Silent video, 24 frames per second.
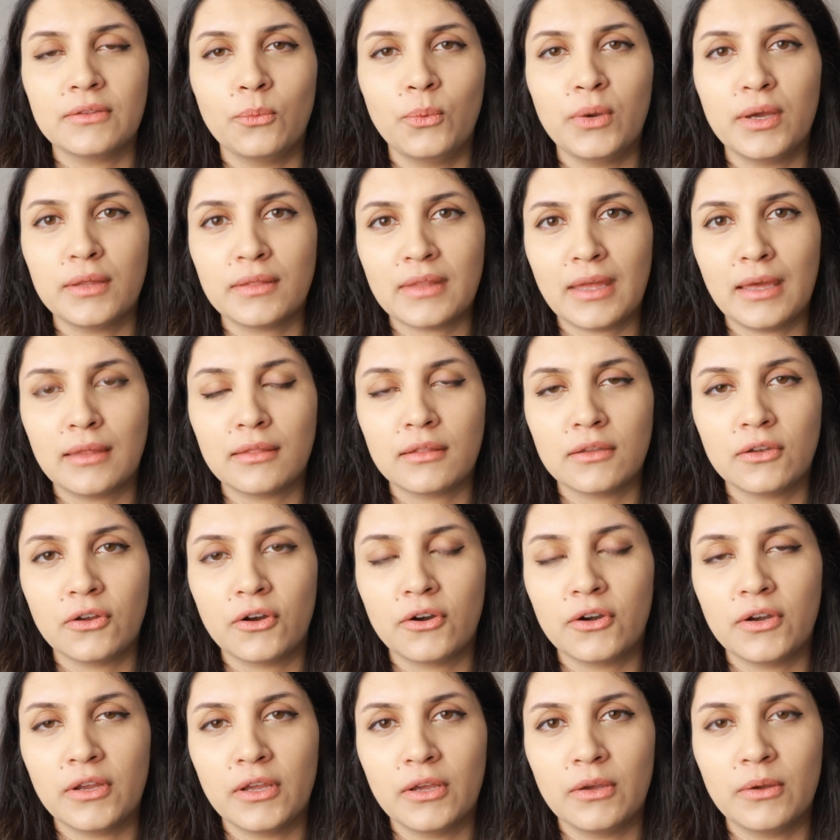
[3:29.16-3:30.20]
The worst case
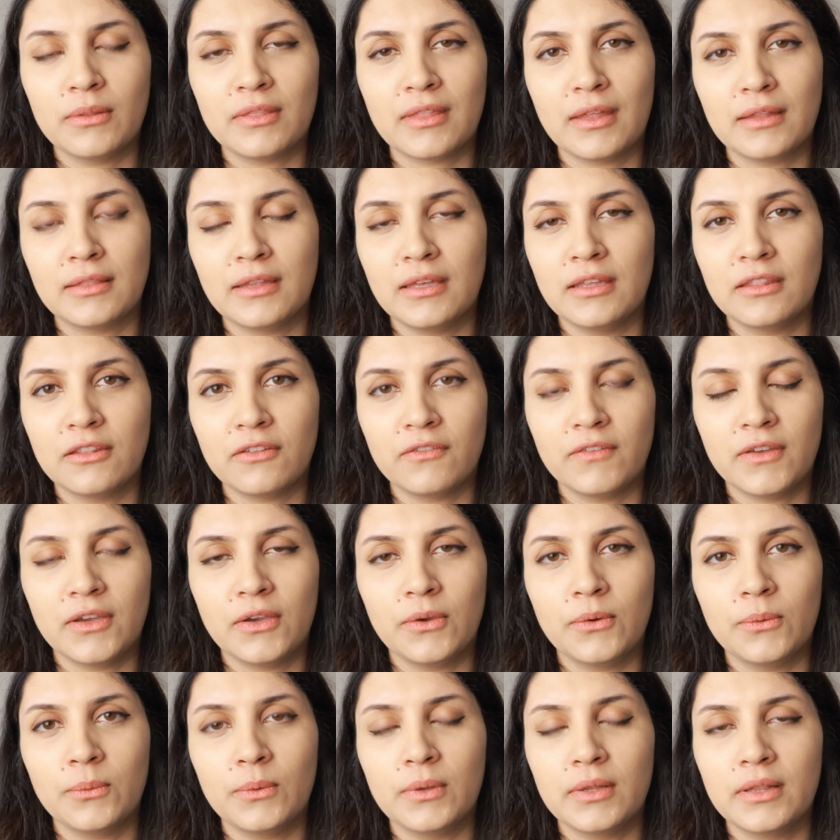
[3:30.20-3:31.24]
scenario is that the
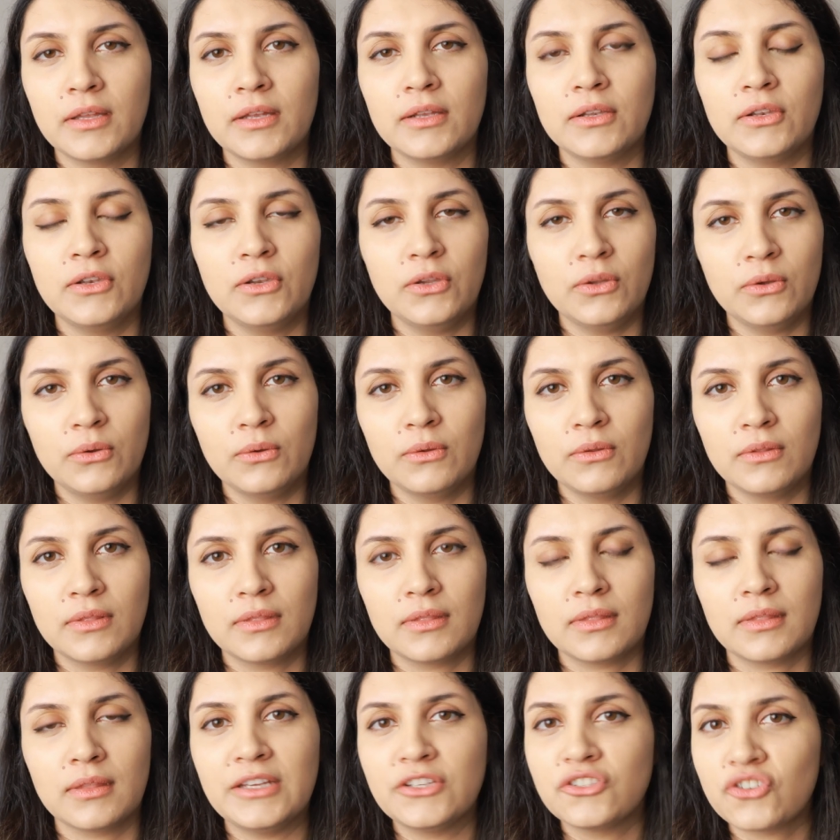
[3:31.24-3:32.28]
interviewer will lose
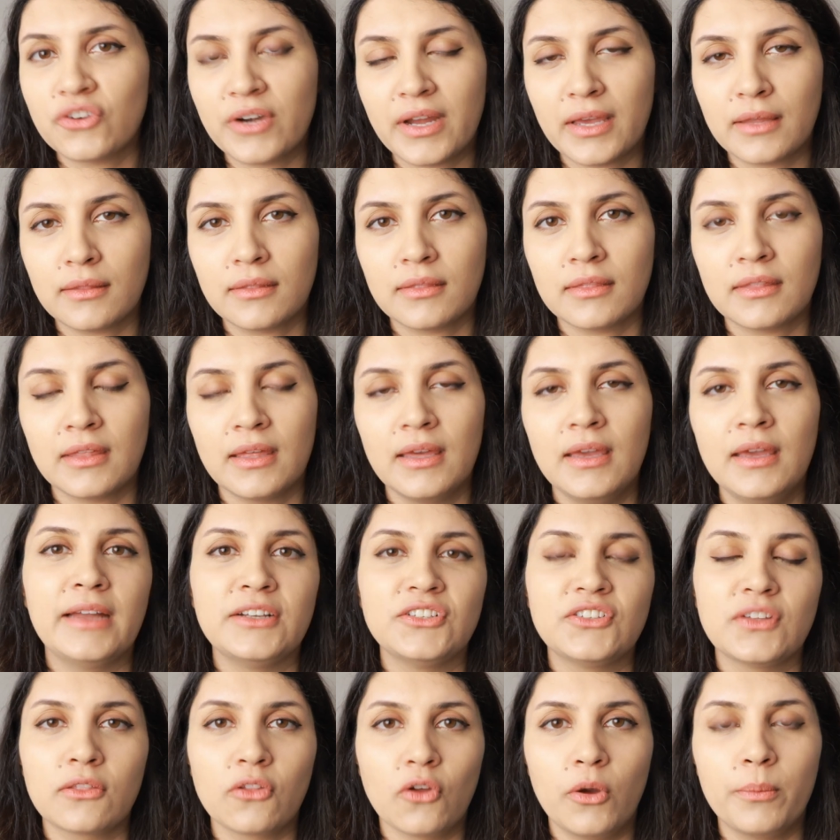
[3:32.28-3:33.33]
interest
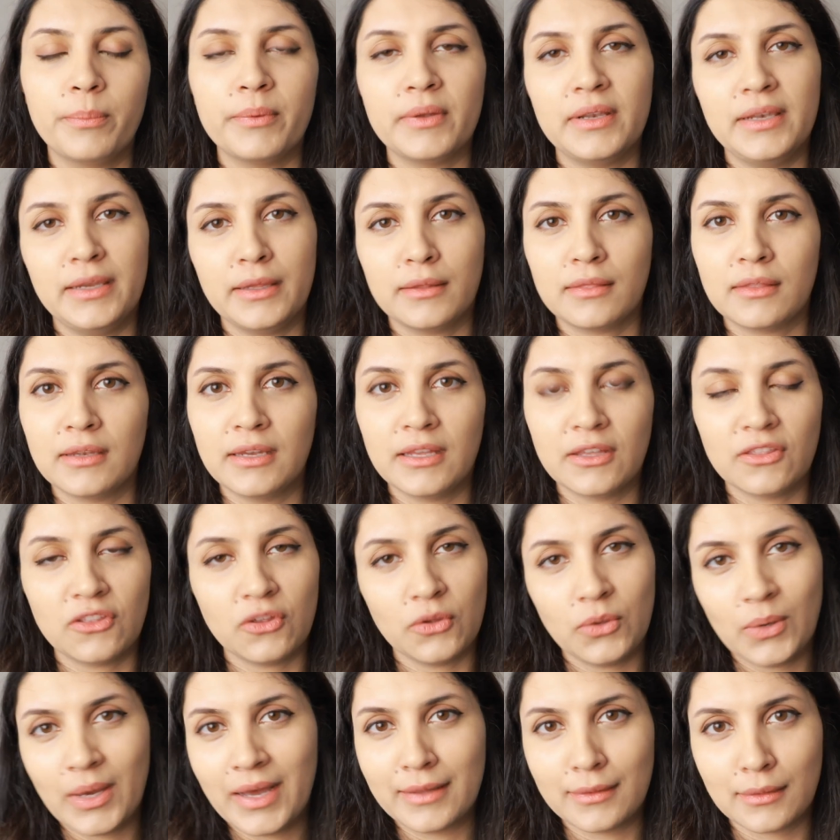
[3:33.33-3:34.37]
and stop listening
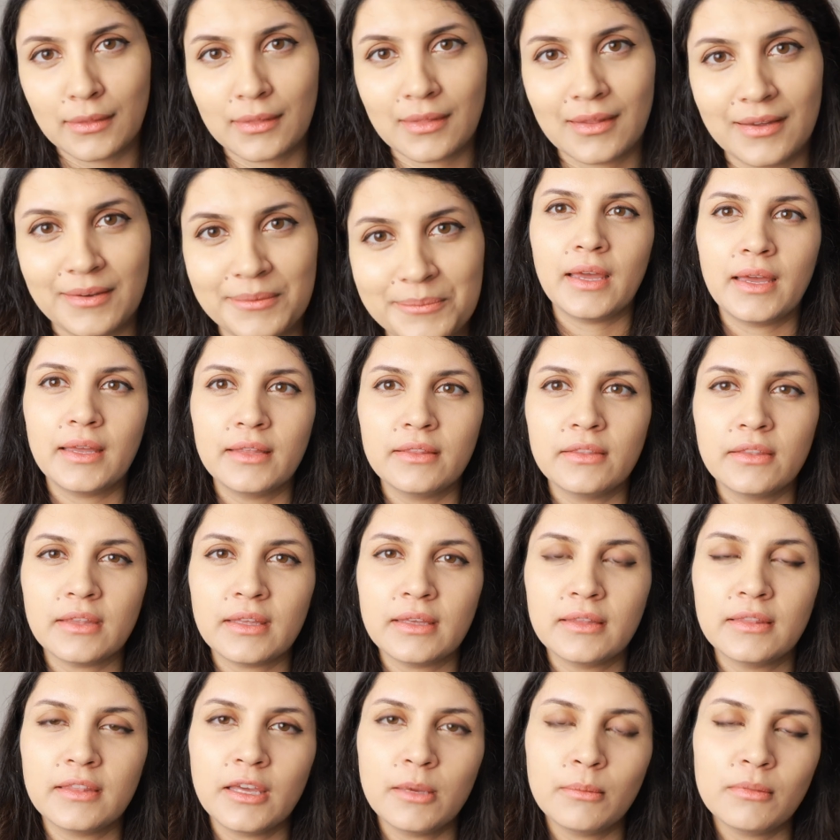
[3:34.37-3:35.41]
to your answer. And
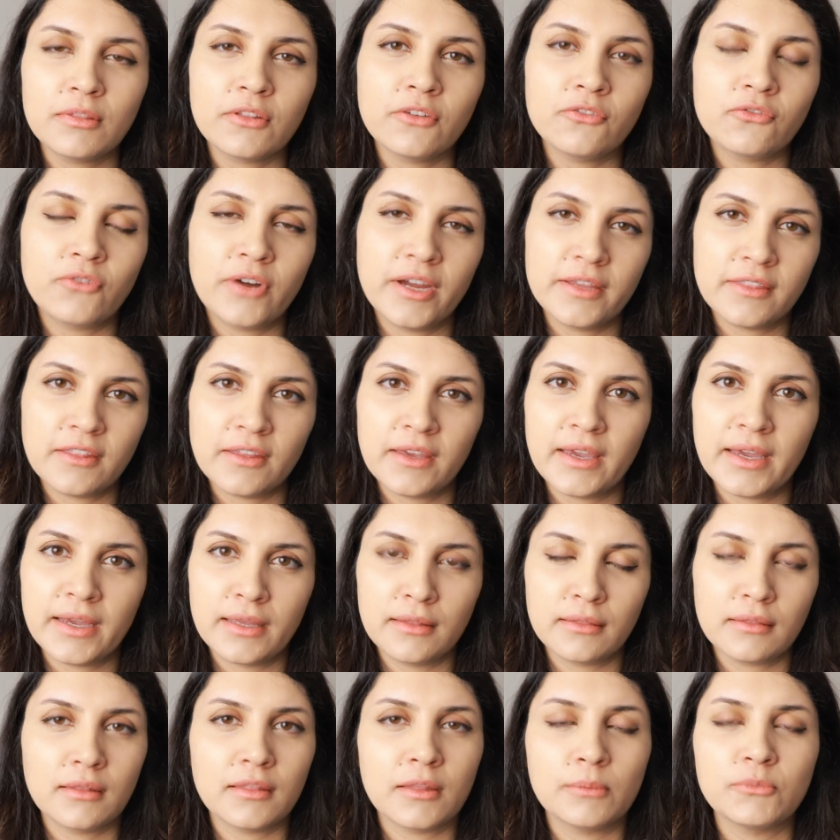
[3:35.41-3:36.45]
in terms of writing your
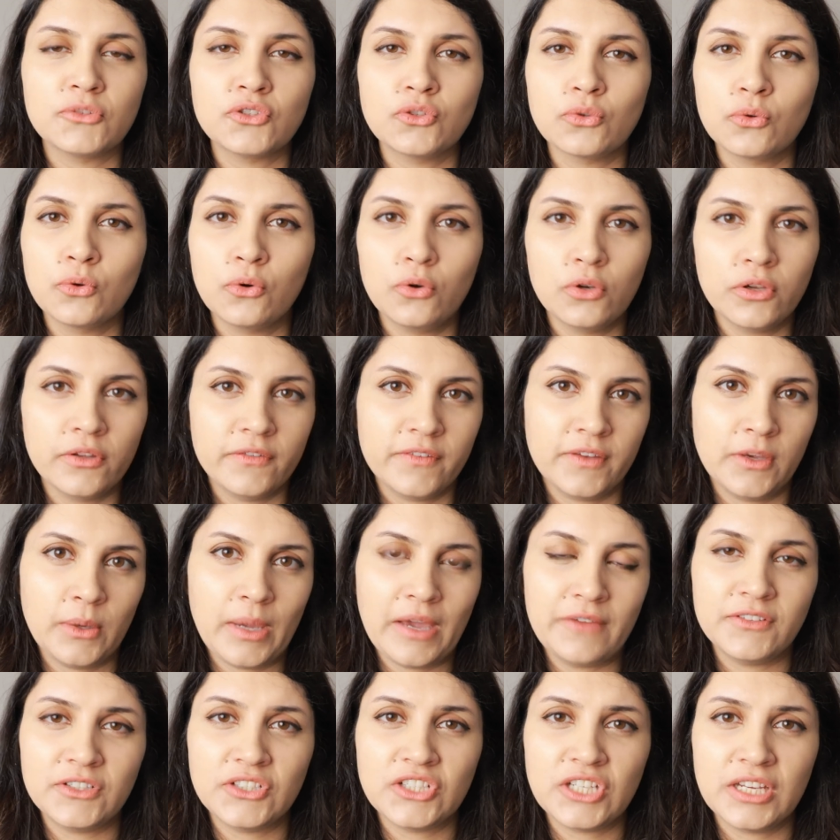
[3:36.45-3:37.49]
answers, I'm sure all of you
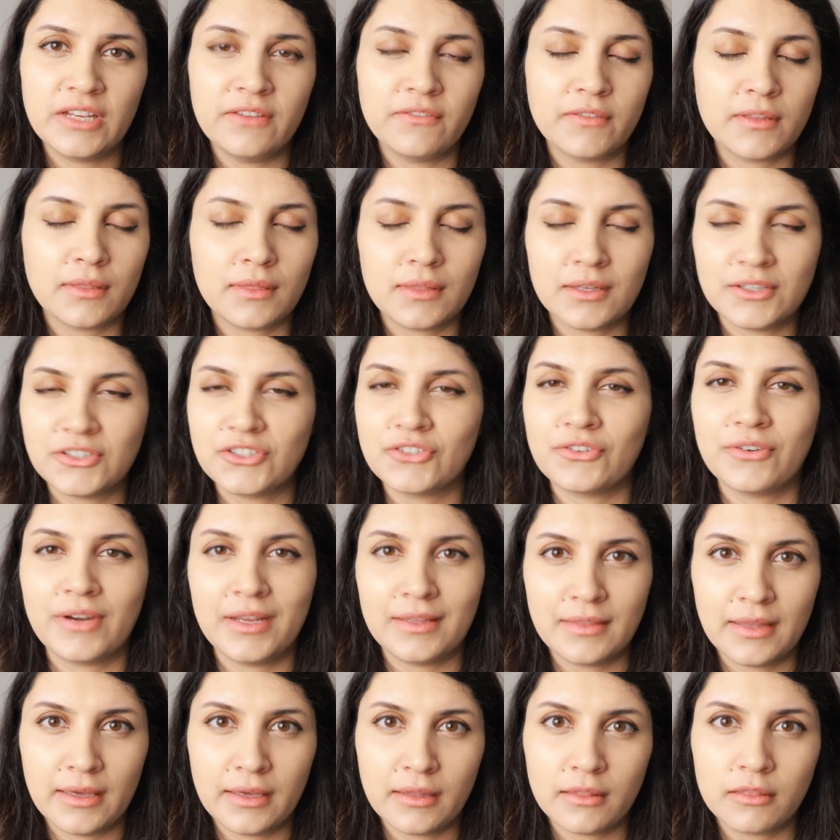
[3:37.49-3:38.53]
have achieved such
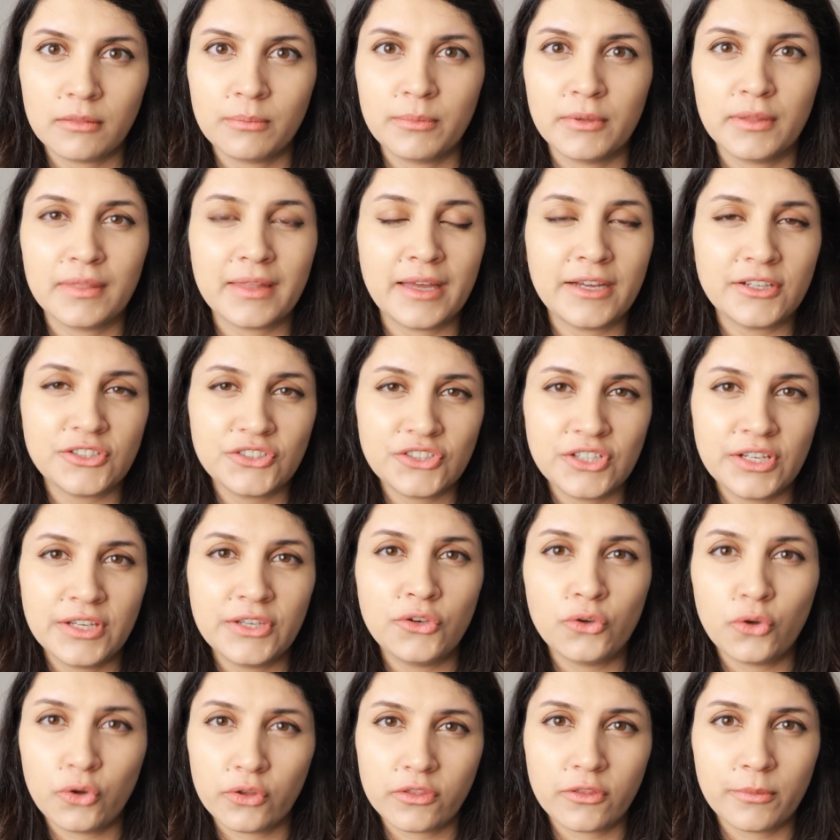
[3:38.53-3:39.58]
great things, but it's actually
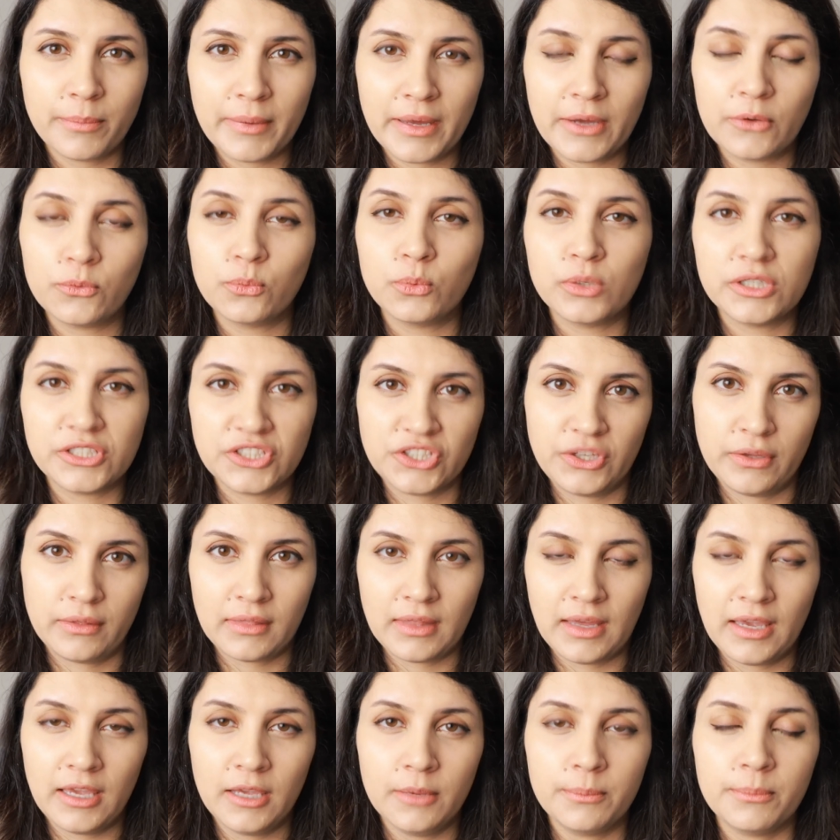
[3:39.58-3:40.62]
not about what you
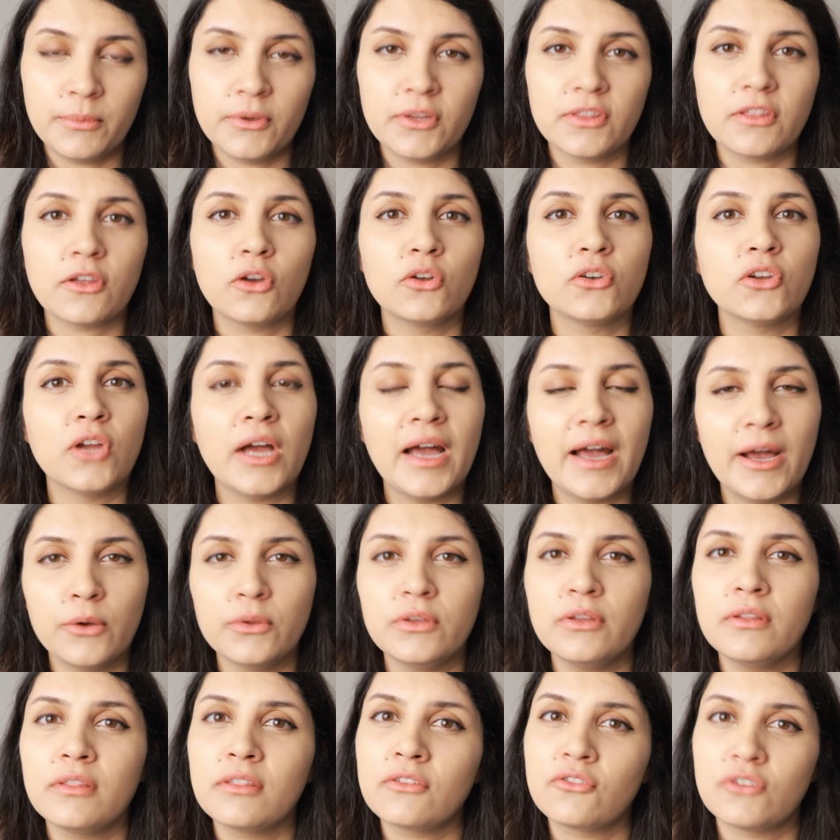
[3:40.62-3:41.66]
say, but on how
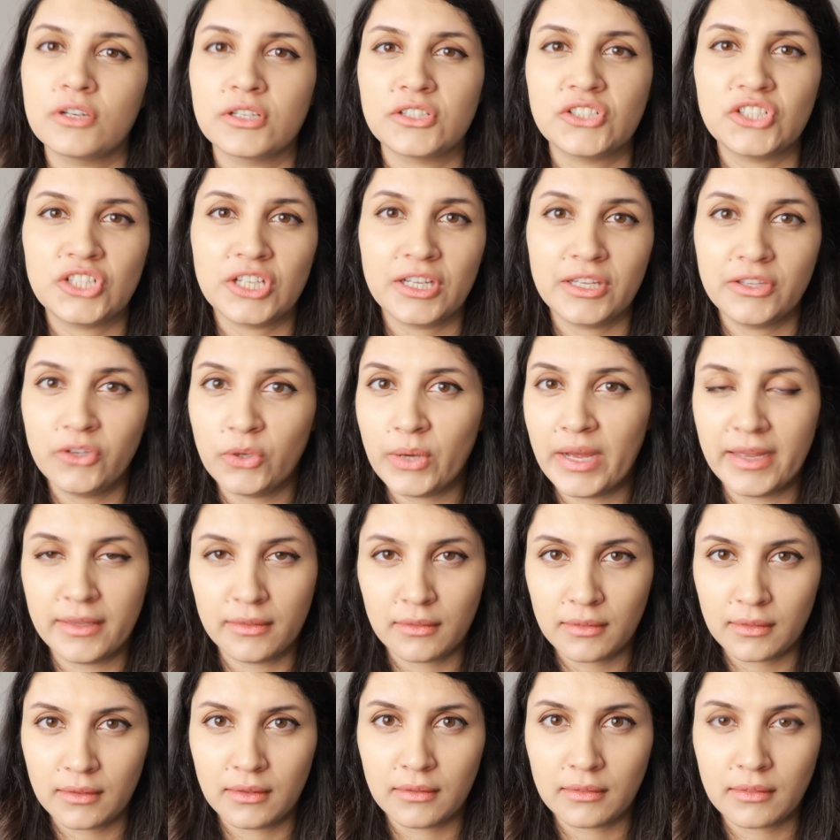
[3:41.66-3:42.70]
you structure your
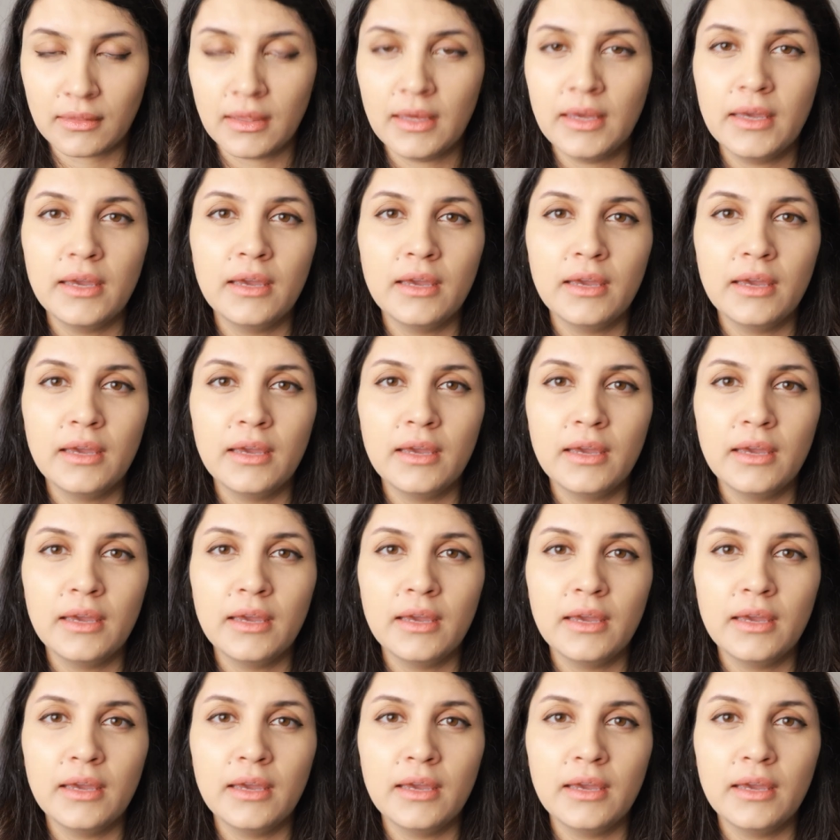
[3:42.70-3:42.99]
answers.